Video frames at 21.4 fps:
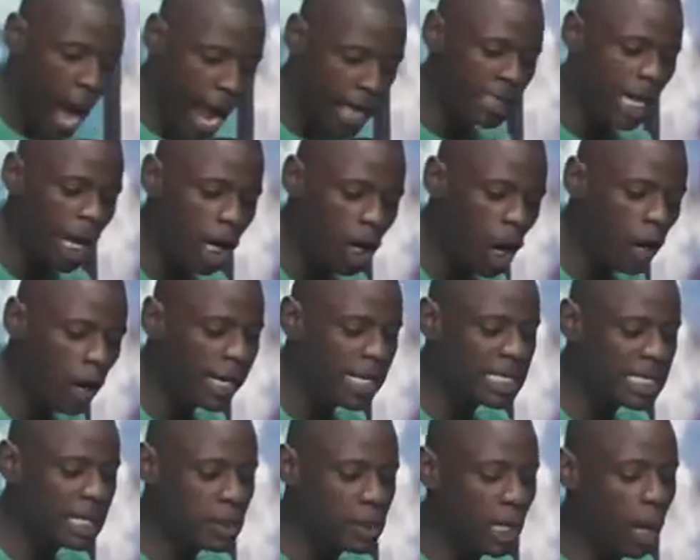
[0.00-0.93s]
the Lord is, you
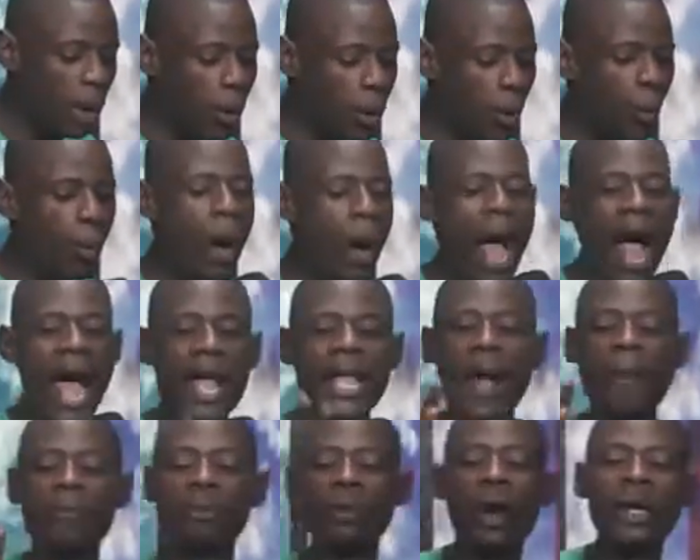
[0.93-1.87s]
see, I
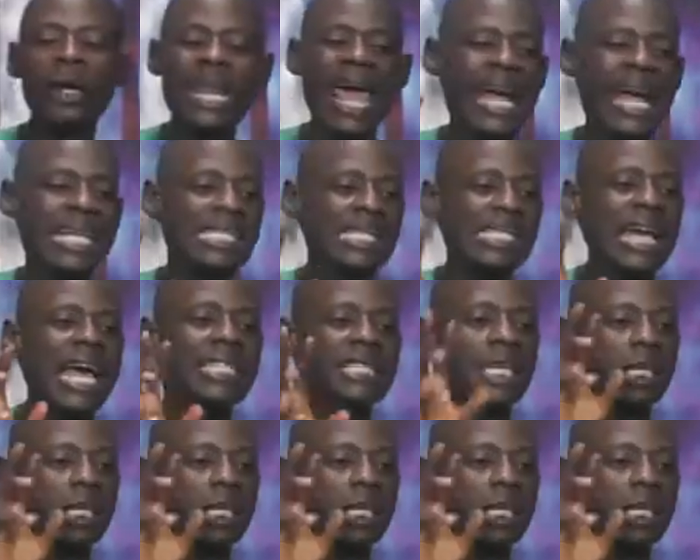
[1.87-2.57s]
am not exciting